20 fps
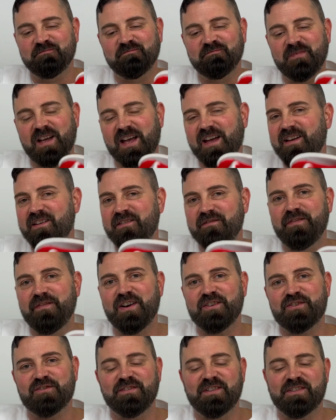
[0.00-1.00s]
a
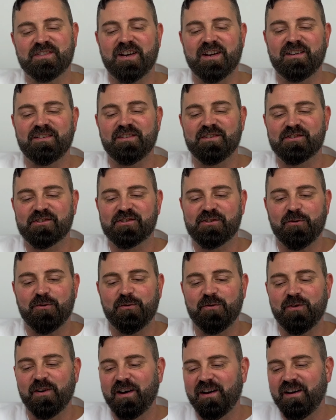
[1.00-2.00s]
fashion designer,
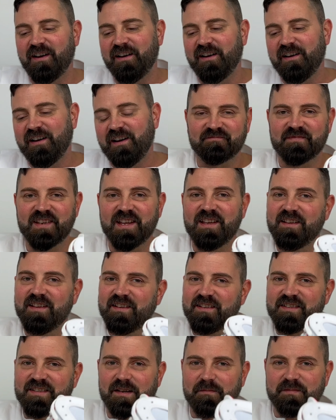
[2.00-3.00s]
so
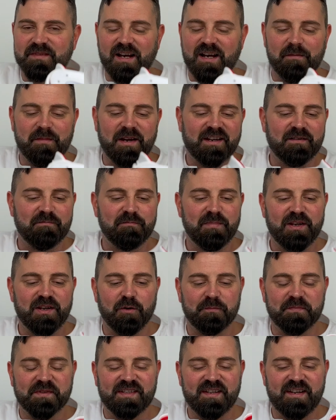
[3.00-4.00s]
sometimes I can be
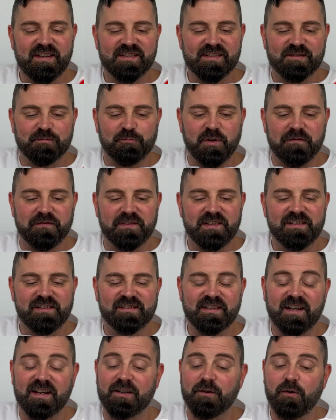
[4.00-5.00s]
obsessed with
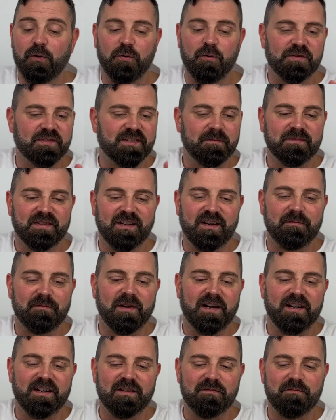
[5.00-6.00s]
detail, or sometimes
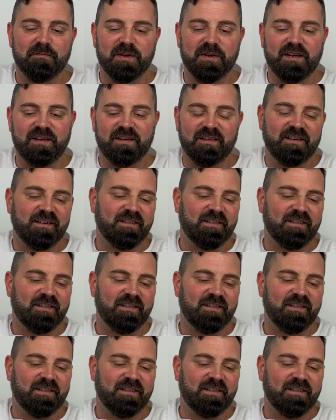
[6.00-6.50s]
I can be